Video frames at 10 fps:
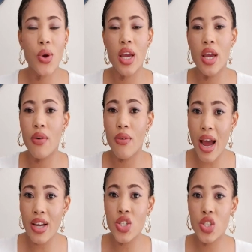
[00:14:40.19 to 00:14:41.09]
So it,
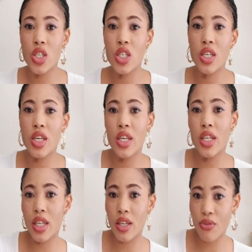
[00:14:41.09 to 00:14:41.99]
Russia
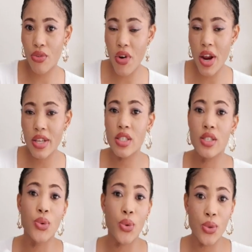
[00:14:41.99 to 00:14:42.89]
in
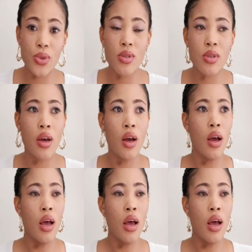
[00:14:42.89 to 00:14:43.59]
French is Russe.